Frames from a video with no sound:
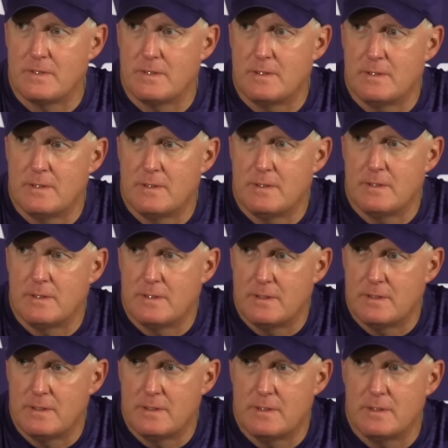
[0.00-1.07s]

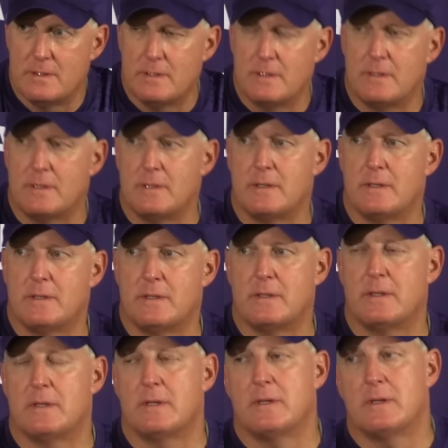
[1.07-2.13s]

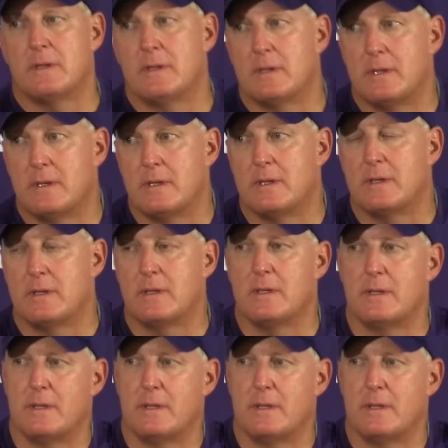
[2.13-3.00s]
(no one is talking)